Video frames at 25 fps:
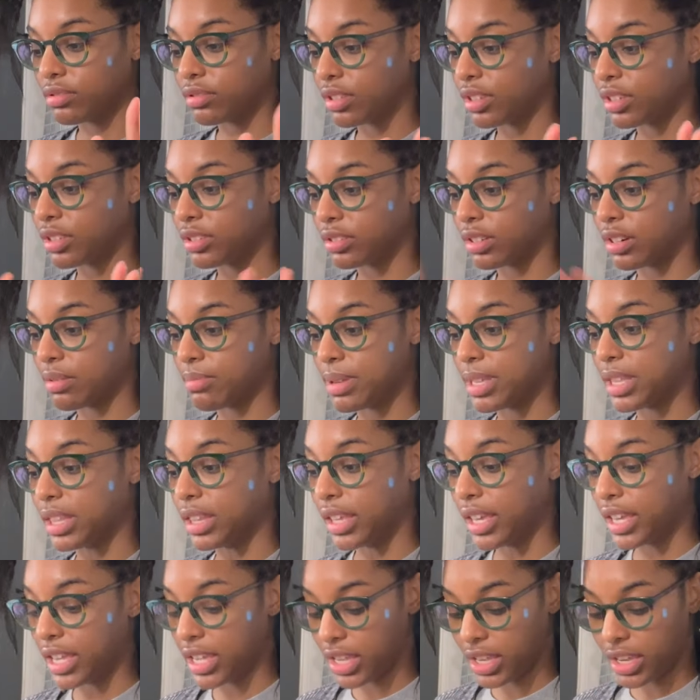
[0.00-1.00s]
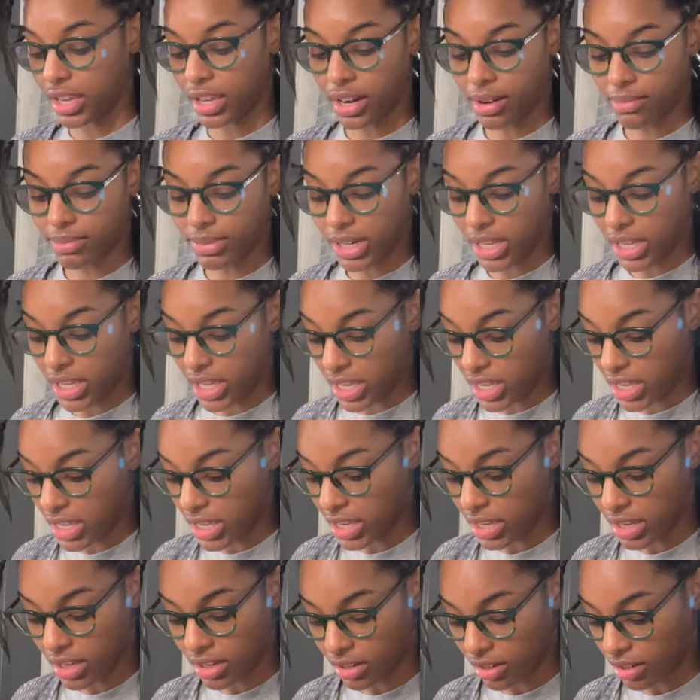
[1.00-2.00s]
it's going to be late and I'm going to
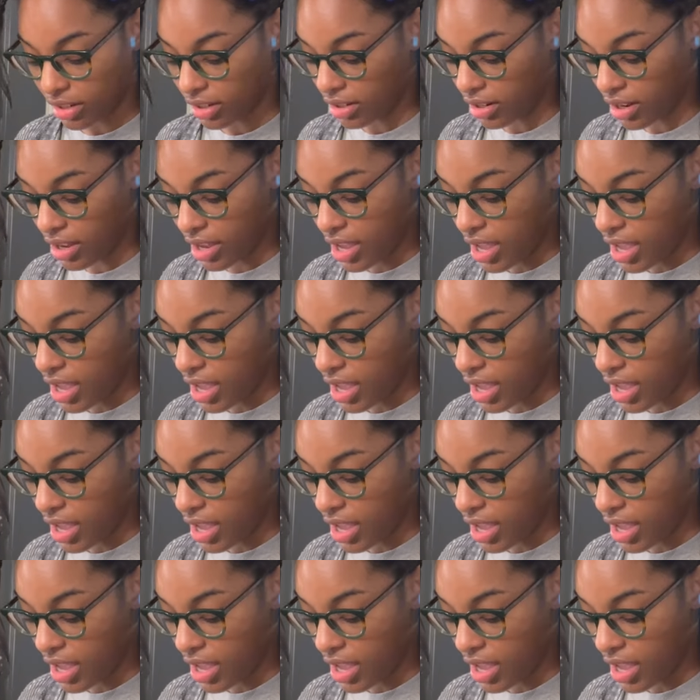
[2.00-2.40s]
eat and